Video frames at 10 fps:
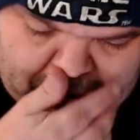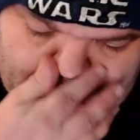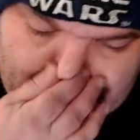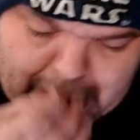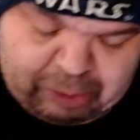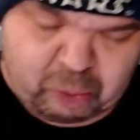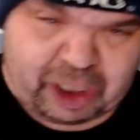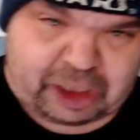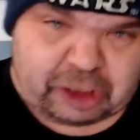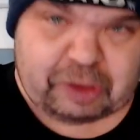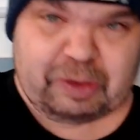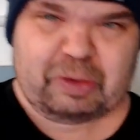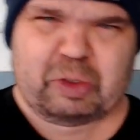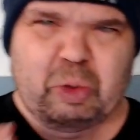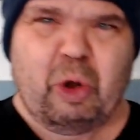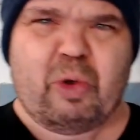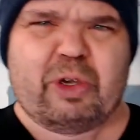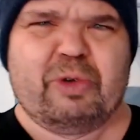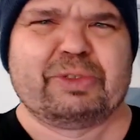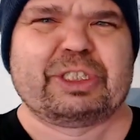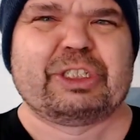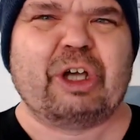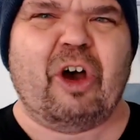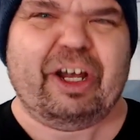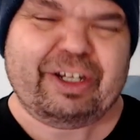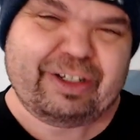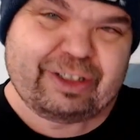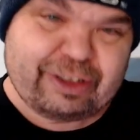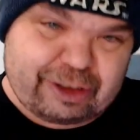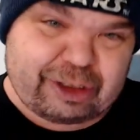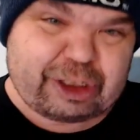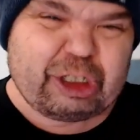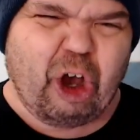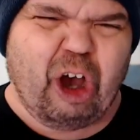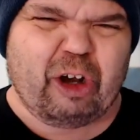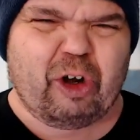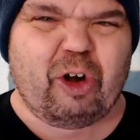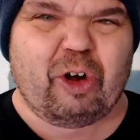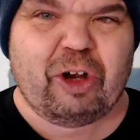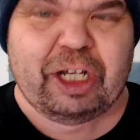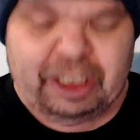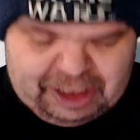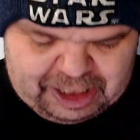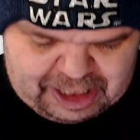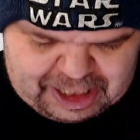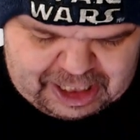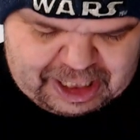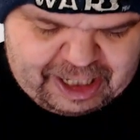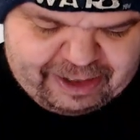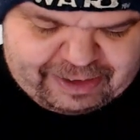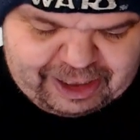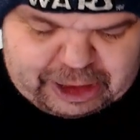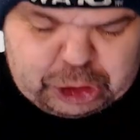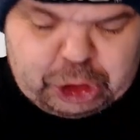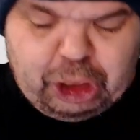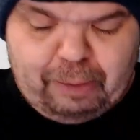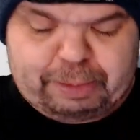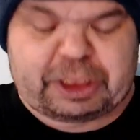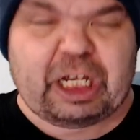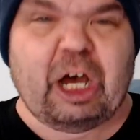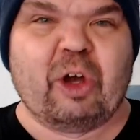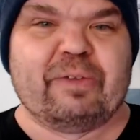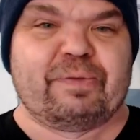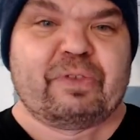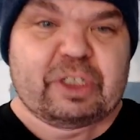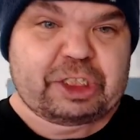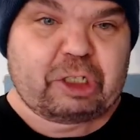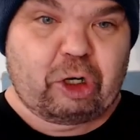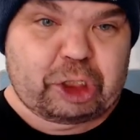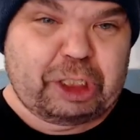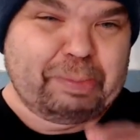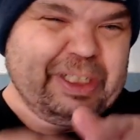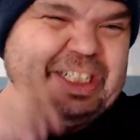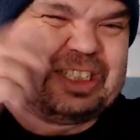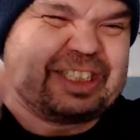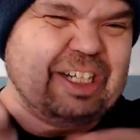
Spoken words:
And when Grogu saw her, he jumps out of the starship and does